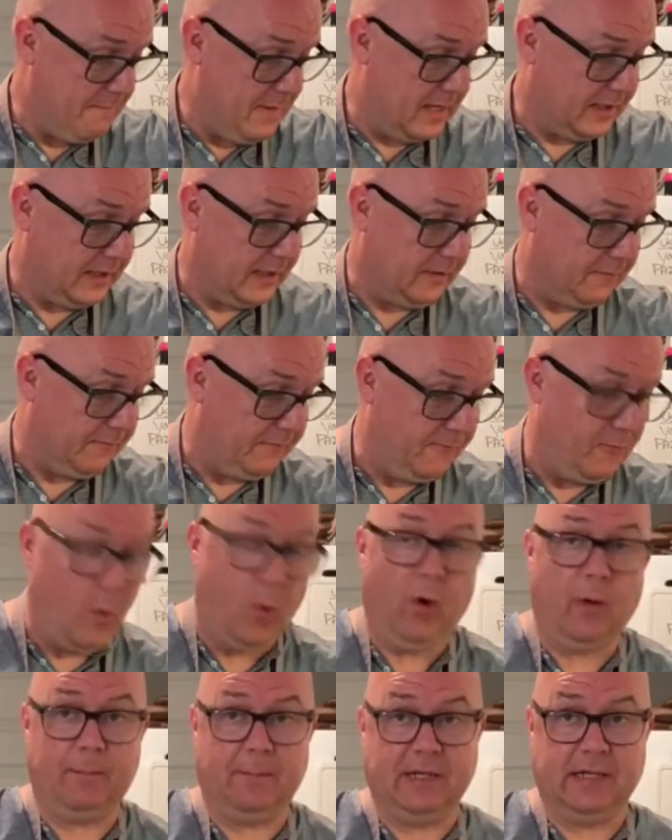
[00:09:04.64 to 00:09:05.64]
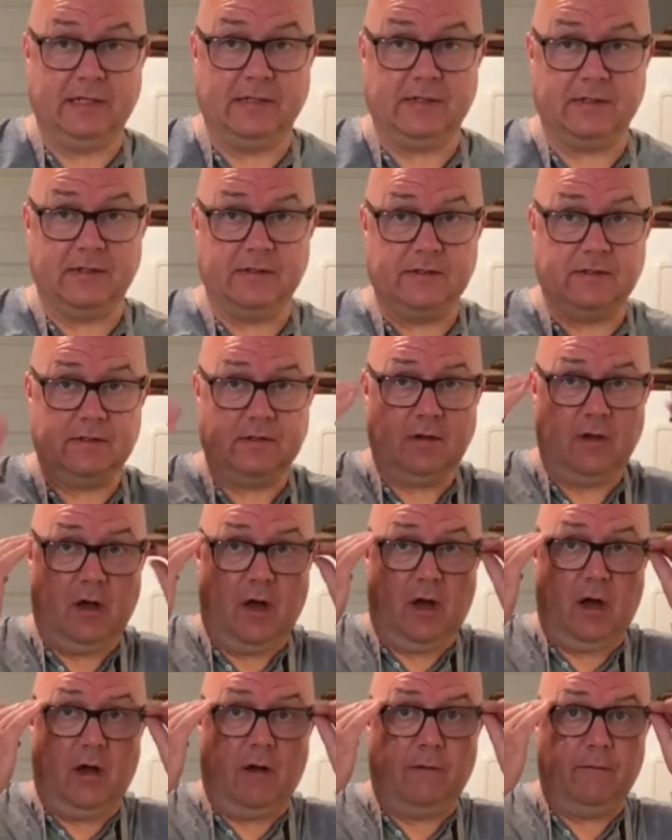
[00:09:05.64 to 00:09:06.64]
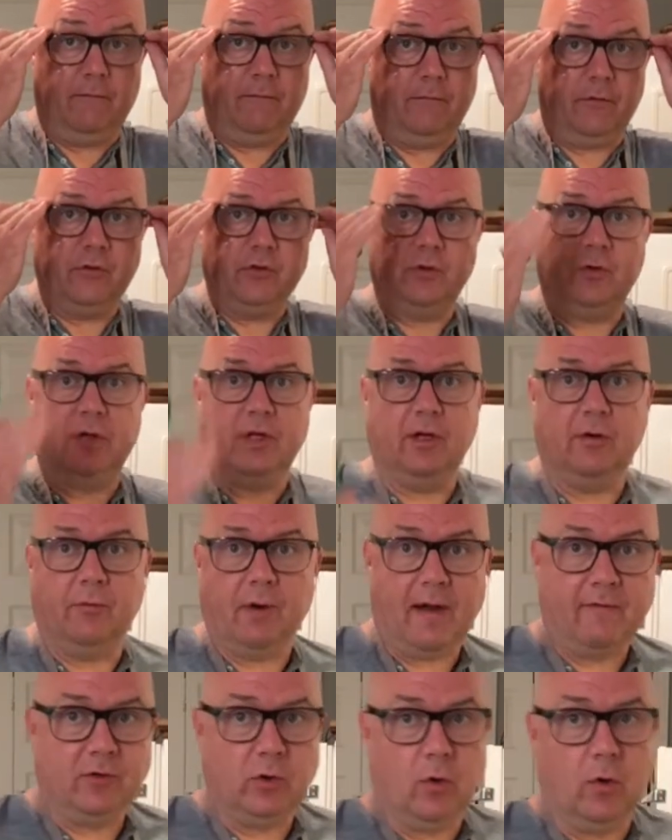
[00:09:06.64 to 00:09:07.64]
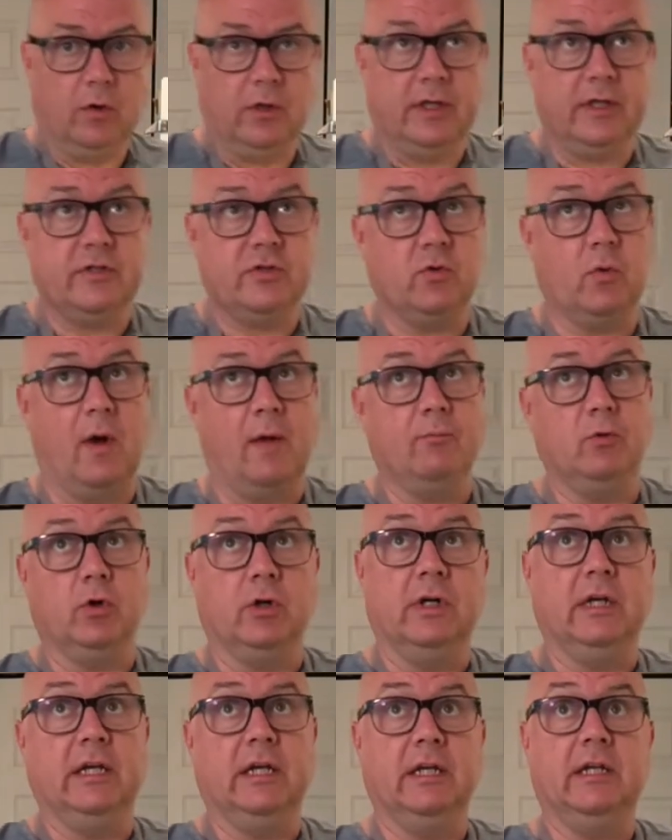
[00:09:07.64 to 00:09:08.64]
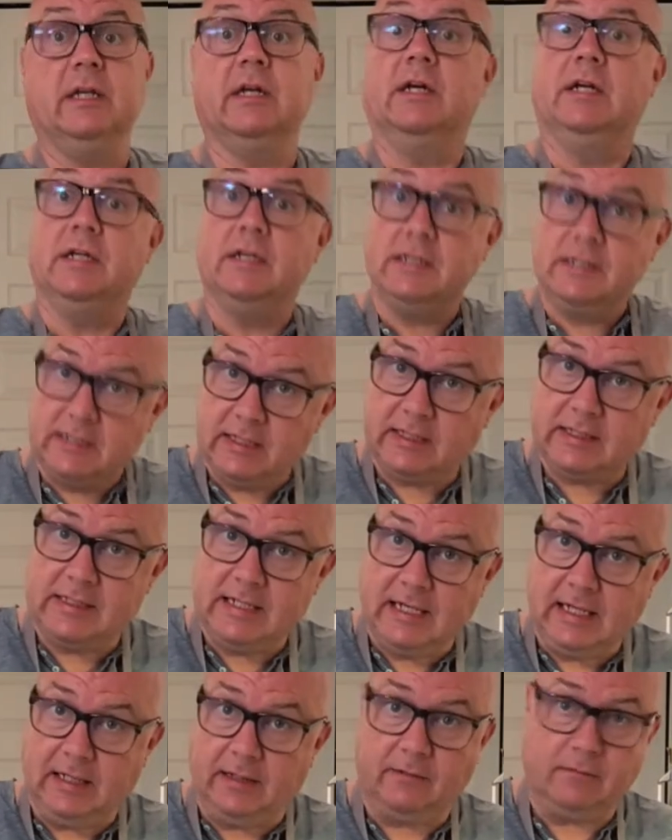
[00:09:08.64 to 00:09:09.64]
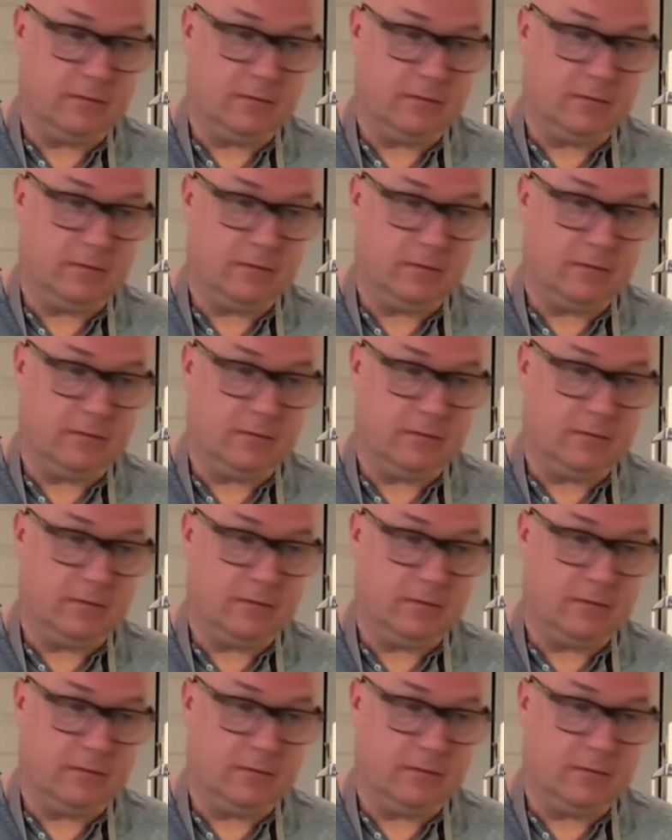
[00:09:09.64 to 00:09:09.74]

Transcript: making 4 pieces of zucchini ravioli, so I'm going to need 16